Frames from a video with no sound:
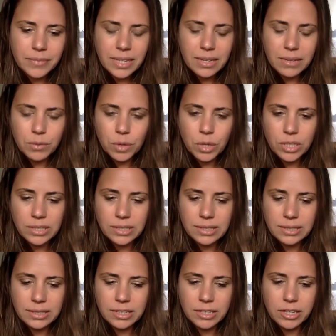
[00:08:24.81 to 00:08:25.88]
it
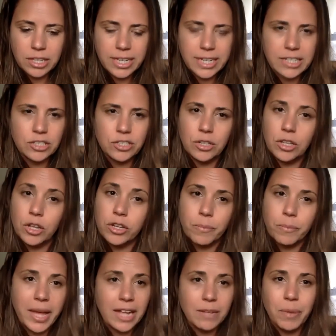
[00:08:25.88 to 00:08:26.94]
was, you know, leading to a lot of
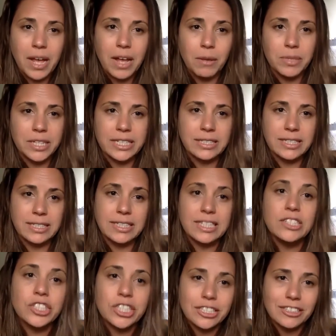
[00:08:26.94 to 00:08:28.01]
bad public
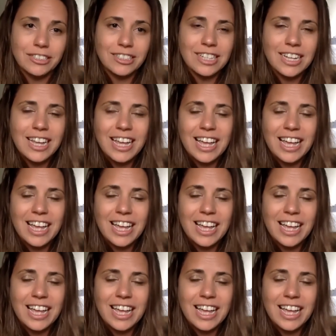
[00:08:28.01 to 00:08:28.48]
decisions.